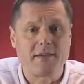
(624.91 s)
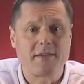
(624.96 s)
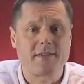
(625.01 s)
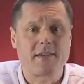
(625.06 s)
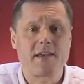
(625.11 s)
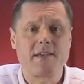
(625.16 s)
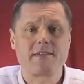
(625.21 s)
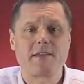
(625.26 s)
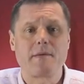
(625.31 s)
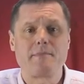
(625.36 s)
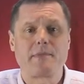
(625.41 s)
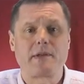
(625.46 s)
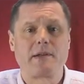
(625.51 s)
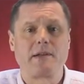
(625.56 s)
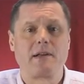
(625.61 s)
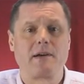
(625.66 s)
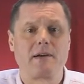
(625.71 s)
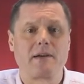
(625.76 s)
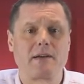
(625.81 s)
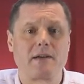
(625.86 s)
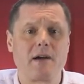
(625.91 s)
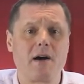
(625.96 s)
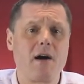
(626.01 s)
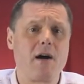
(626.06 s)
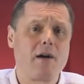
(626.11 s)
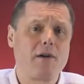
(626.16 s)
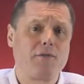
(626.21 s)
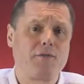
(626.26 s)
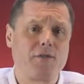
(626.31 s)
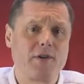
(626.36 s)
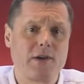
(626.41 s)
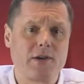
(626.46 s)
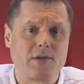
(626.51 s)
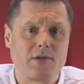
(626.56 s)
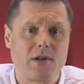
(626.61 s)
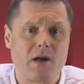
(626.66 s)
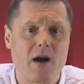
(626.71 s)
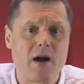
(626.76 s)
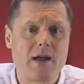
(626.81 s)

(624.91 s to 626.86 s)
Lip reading: and say something like, "Hi Phil,